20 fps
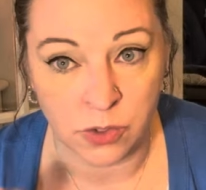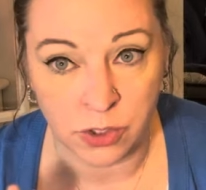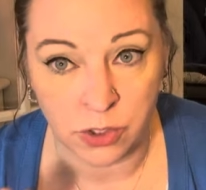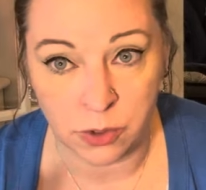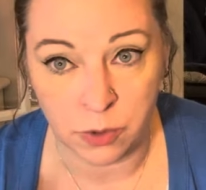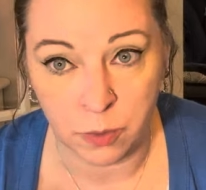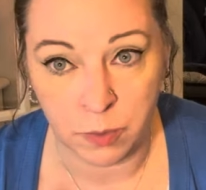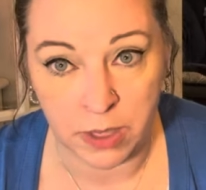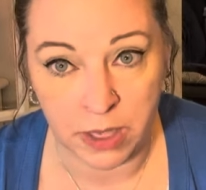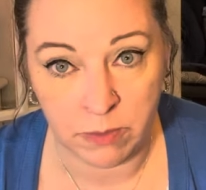
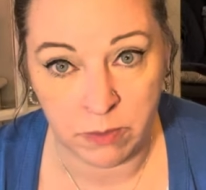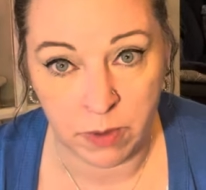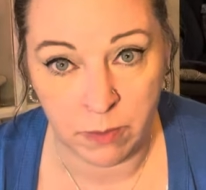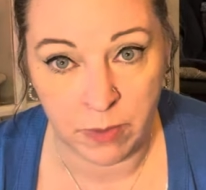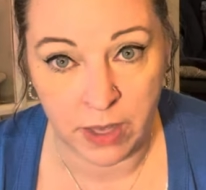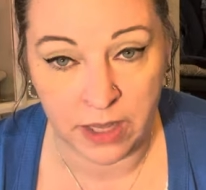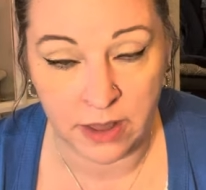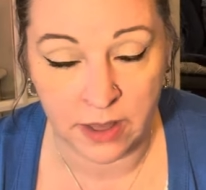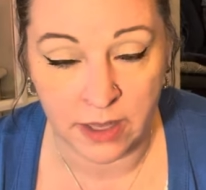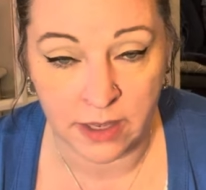two payment
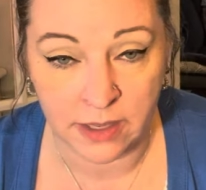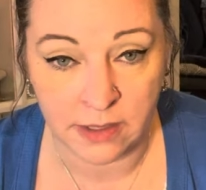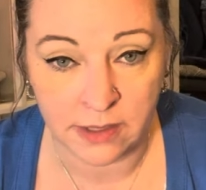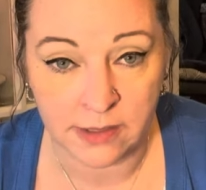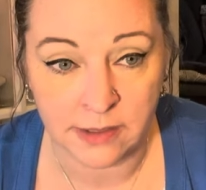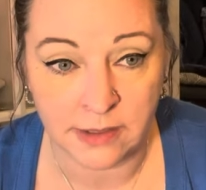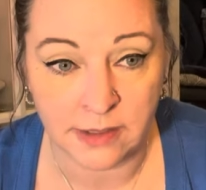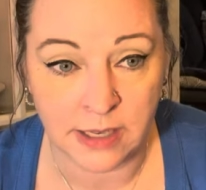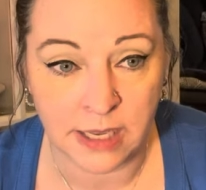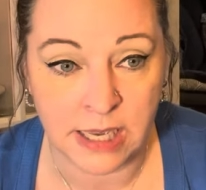
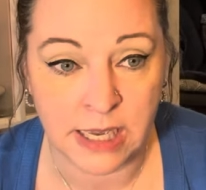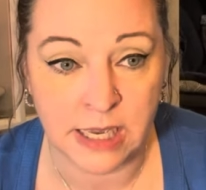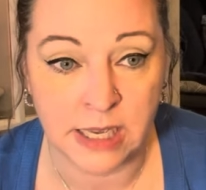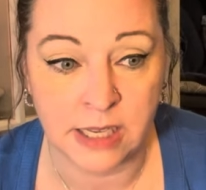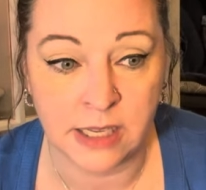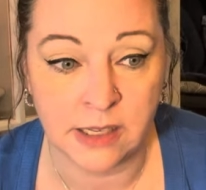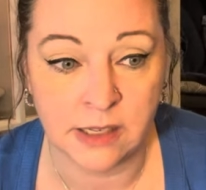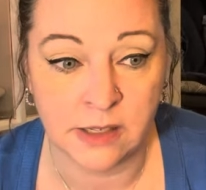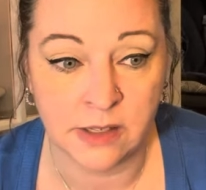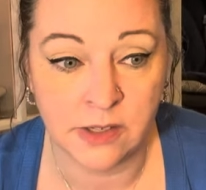methods
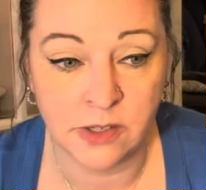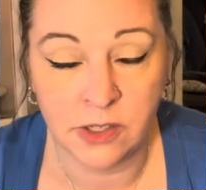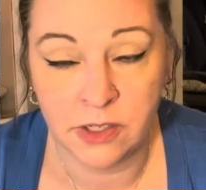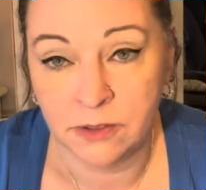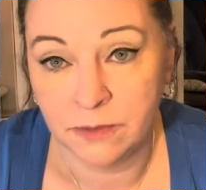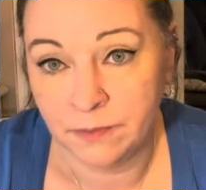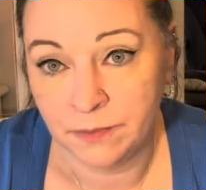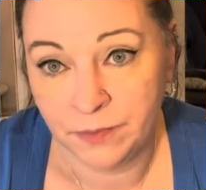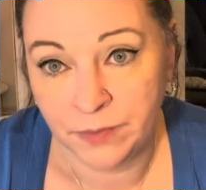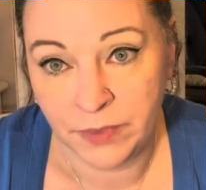and
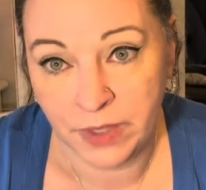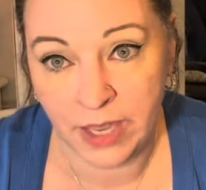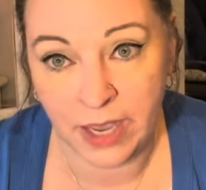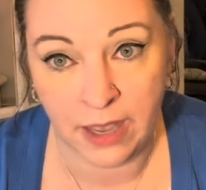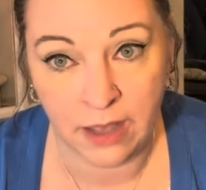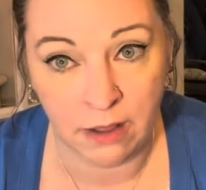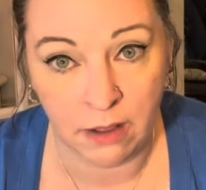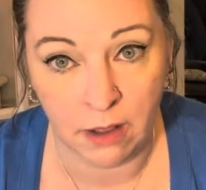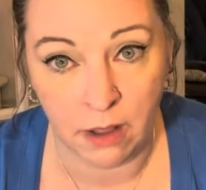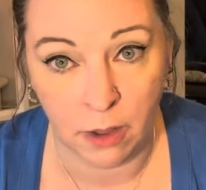
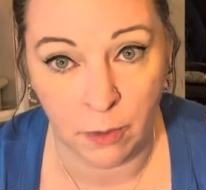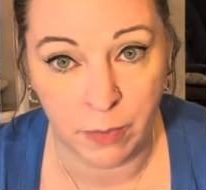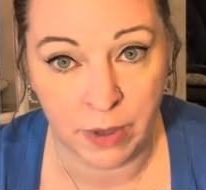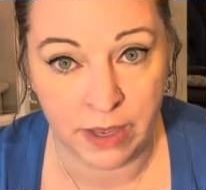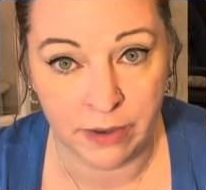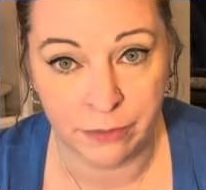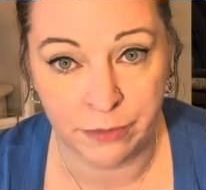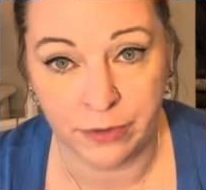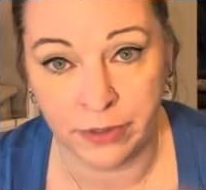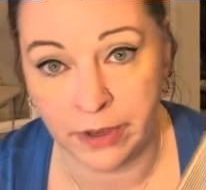yeah, I'll
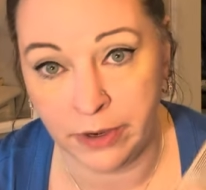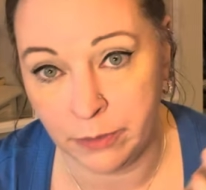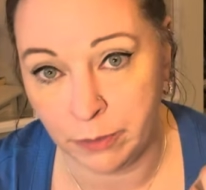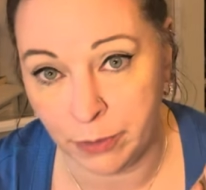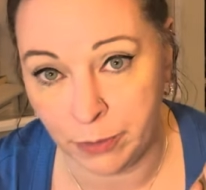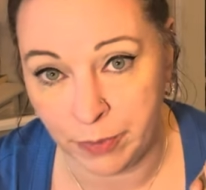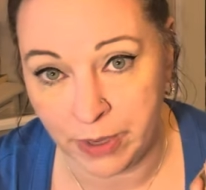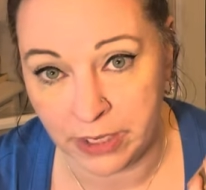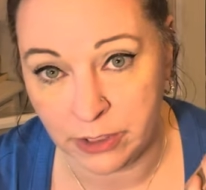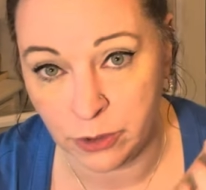pay for their
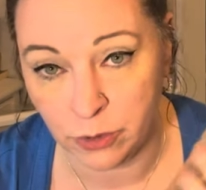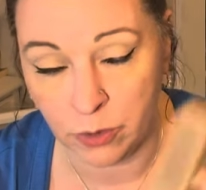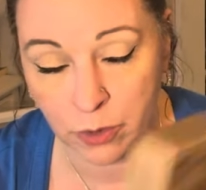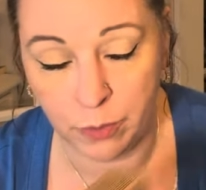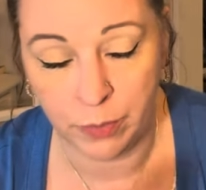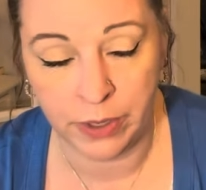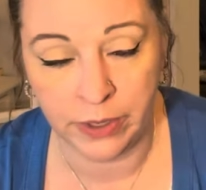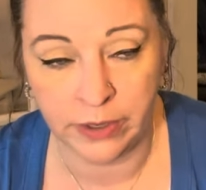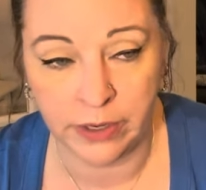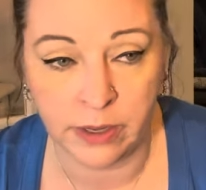perpetual
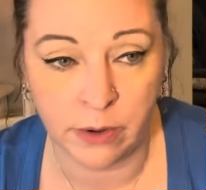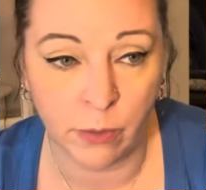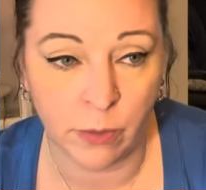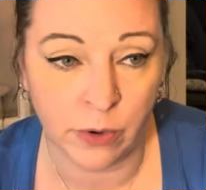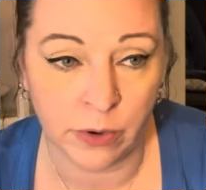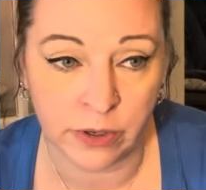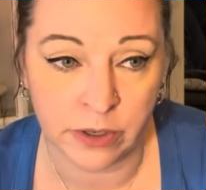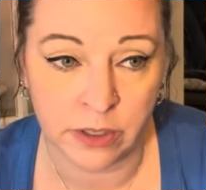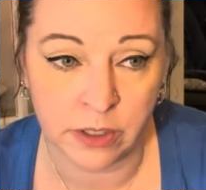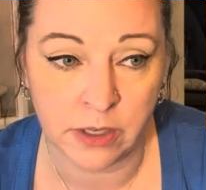party
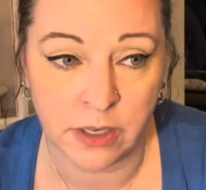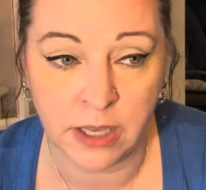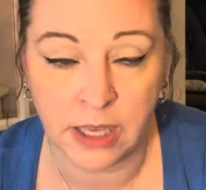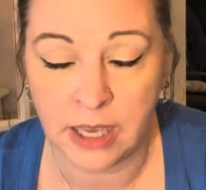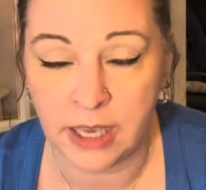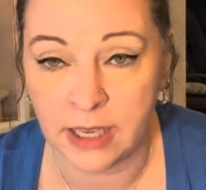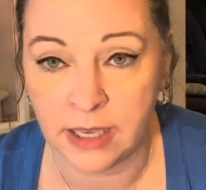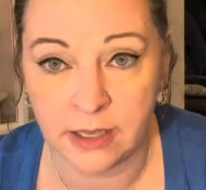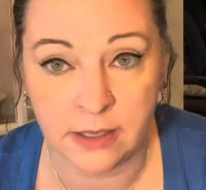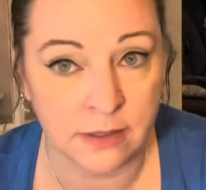award
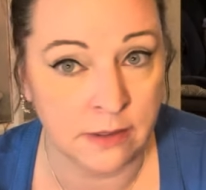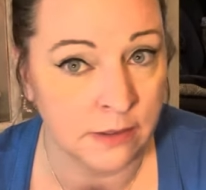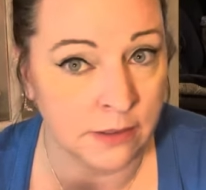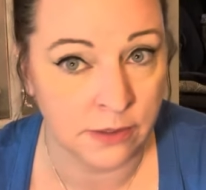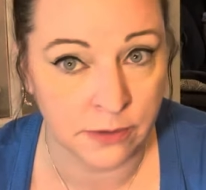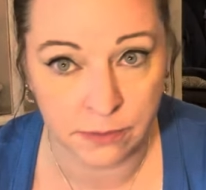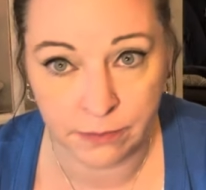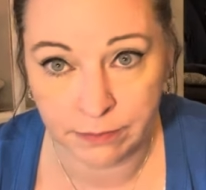and